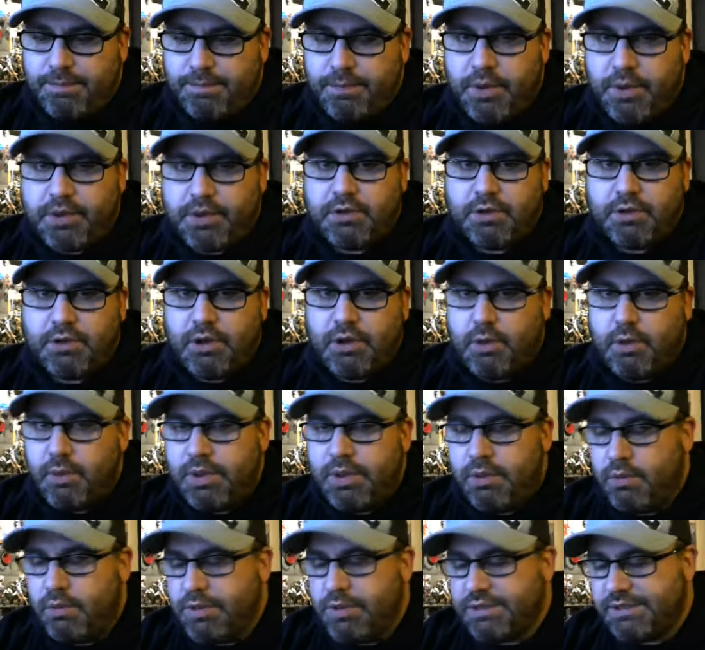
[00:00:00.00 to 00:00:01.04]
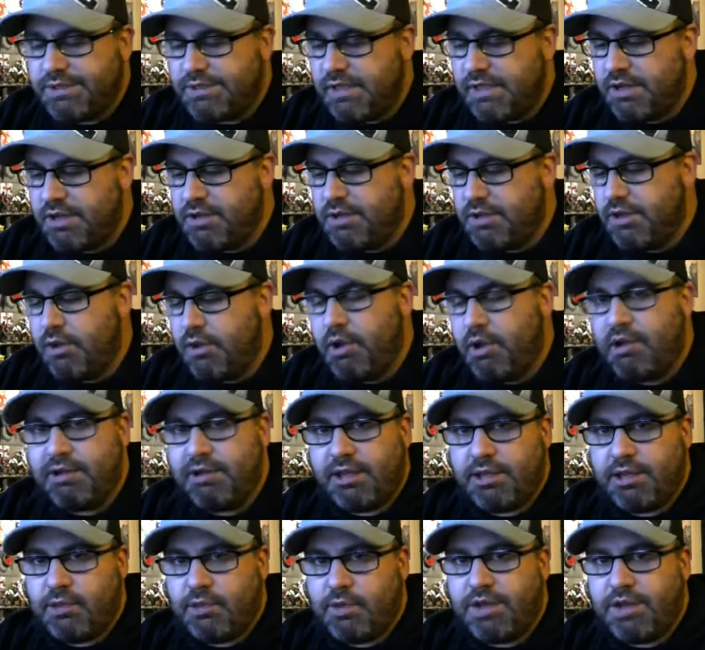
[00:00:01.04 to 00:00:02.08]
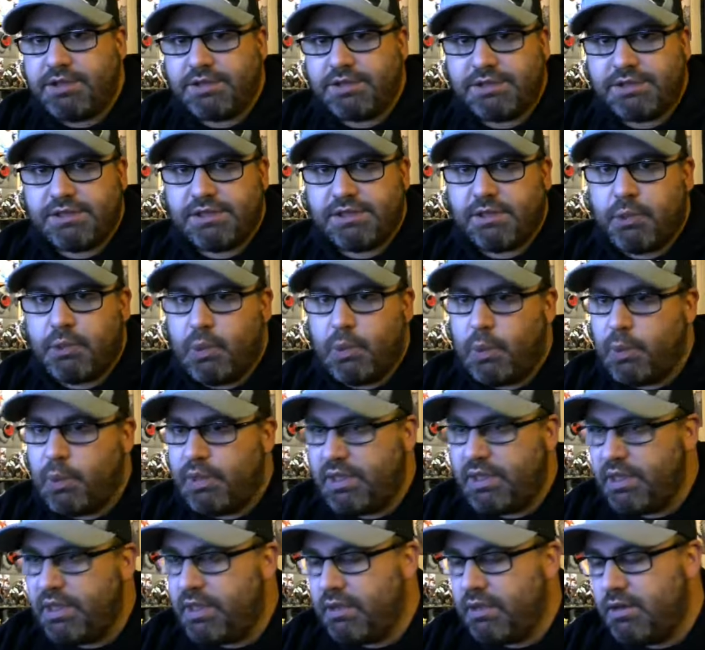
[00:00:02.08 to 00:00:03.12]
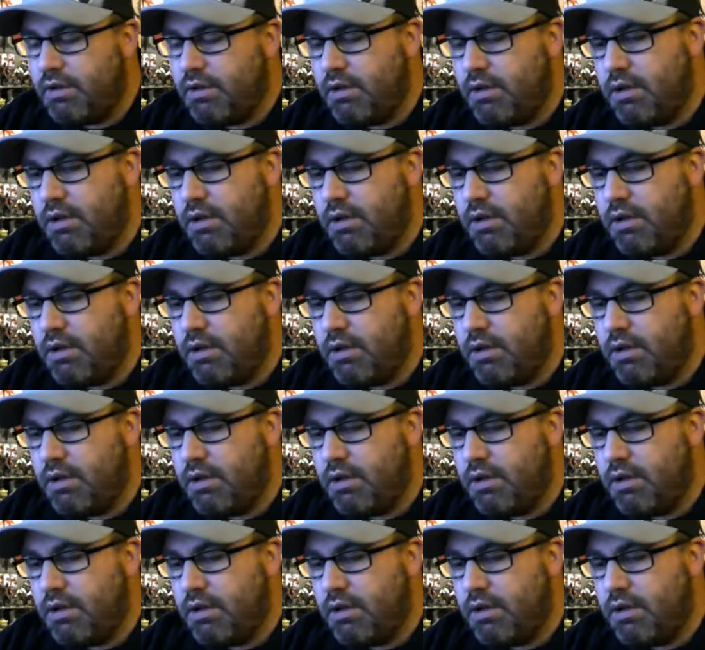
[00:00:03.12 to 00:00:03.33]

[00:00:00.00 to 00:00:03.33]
But, you know, we decided to go out anyway just to see what we would get.